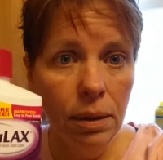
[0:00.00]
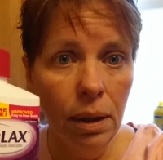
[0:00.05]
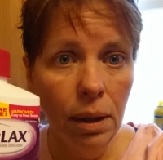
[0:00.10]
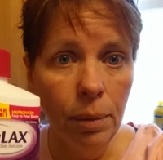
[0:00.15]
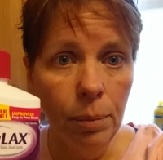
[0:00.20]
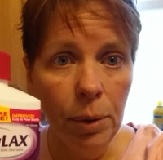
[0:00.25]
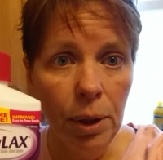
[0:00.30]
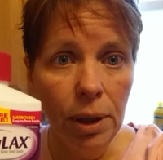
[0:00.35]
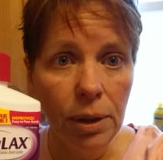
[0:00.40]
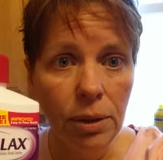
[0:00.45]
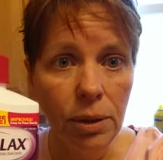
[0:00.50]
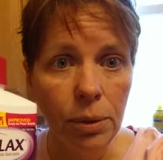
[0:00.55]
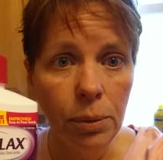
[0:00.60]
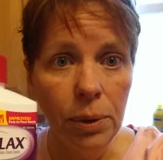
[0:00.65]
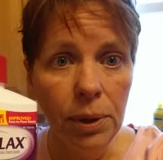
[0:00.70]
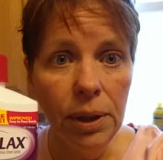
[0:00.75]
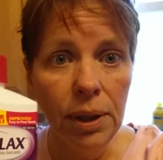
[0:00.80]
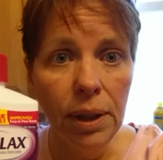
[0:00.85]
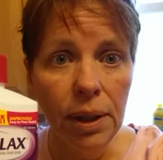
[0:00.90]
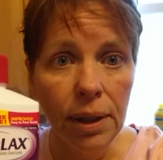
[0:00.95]
I'm not
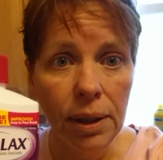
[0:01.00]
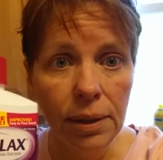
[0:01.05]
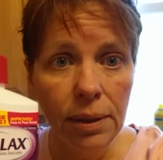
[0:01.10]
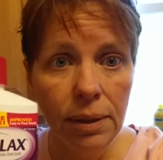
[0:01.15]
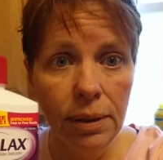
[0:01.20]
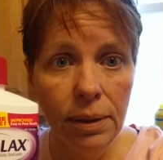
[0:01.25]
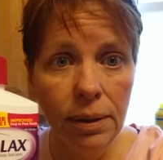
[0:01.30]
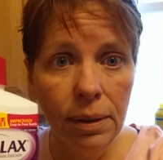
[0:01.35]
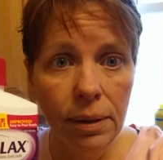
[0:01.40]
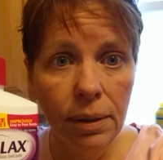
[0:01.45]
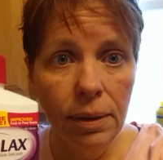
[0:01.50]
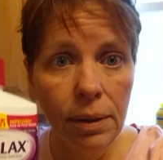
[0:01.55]
doing this.